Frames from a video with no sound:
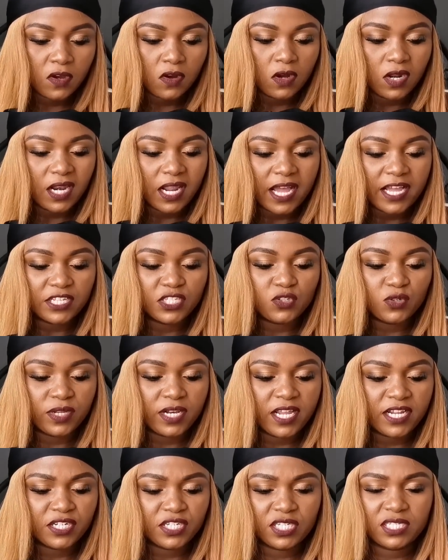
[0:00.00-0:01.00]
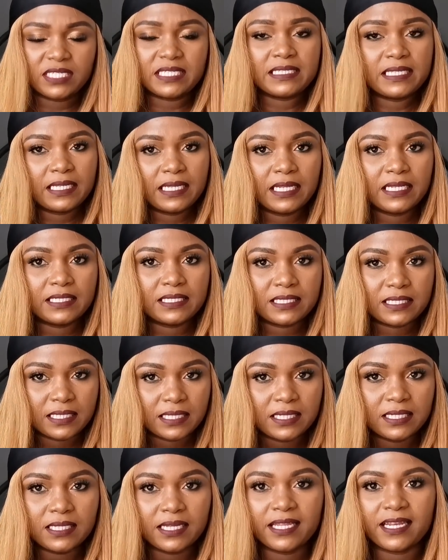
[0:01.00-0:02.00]
All our jewelry is stainless
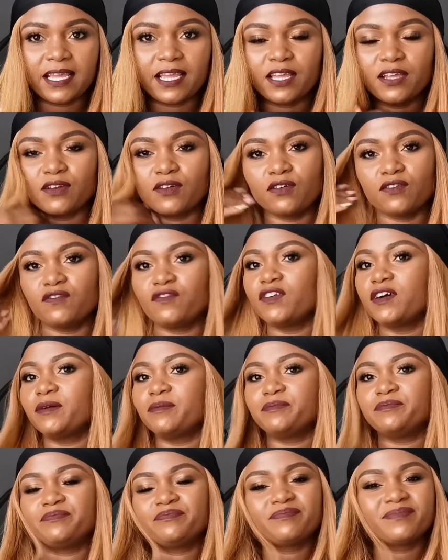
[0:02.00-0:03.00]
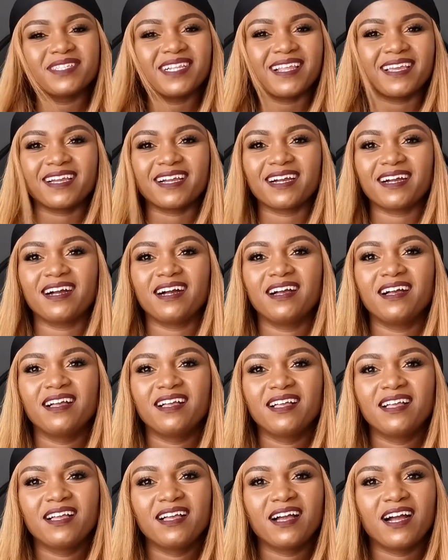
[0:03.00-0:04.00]
steel, and I can confirm, like,
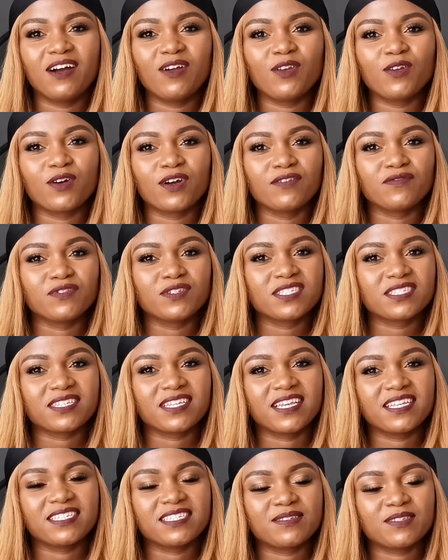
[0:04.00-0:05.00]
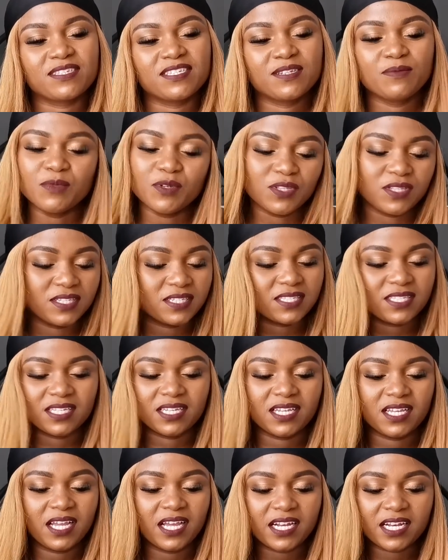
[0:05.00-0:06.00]
how long have you guys seen me with this
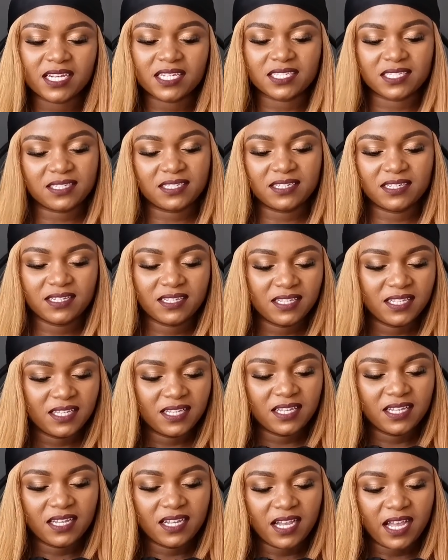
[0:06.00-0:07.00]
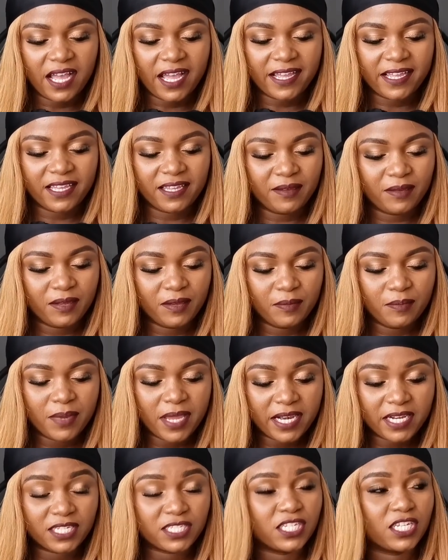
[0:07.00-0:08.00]
thing? And I
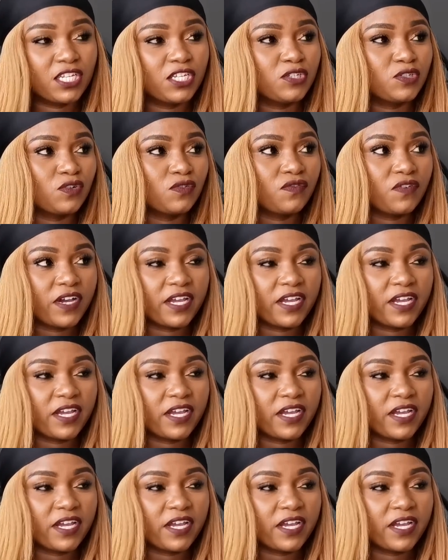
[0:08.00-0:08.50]
barely take it off.